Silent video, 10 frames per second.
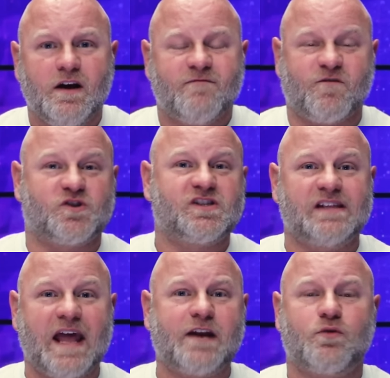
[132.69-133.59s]
for
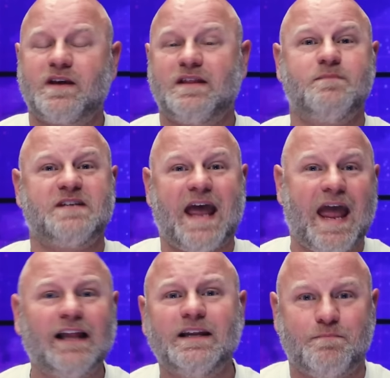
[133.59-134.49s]
slandering them to
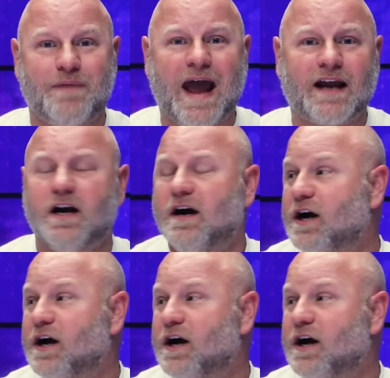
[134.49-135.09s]
hell and back,